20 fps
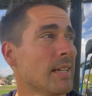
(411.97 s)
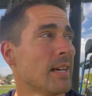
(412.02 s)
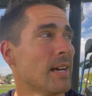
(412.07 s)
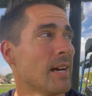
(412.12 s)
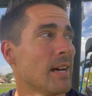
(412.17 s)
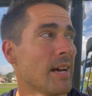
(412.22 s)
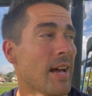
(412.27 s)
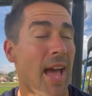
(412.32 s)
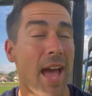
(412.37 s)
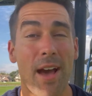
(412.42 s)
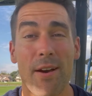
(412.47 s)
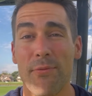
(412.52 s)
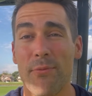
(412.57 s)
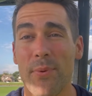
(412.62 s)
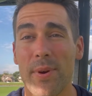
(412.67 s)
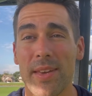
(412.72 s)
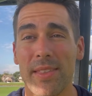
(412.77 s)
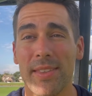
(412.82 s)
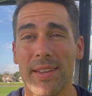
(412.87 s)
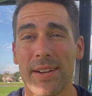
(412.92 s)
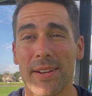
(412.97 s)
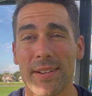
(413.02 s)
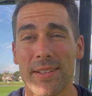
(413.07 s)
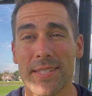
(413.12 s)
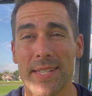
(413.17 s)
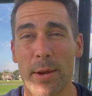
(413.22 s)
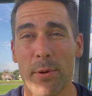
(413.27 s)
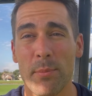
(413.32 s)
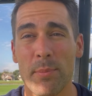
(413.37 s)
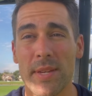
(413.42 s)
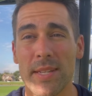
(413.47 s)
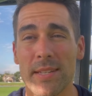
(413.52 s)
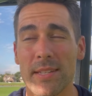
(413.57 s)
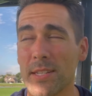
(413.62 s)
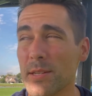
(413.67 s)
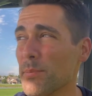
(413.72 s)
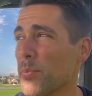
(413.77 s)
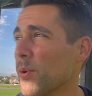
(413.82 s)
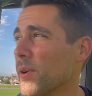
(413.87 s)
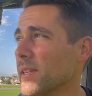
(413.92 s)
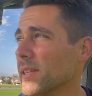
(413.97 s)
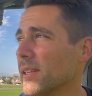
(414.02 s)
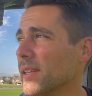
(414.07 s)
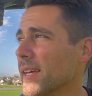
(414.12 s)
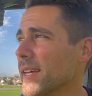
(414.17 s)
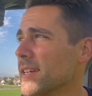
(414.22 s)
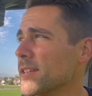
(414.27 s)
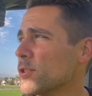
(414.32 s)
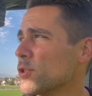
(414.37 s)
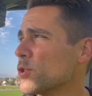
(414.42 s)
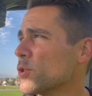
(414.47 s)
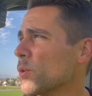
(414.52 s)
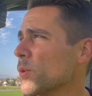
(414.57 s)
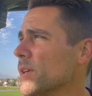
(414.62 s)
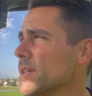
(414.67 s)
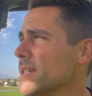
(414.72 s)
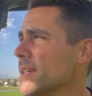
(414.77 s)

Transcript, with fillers: uh, halfway there because that would be disappointing to land it short.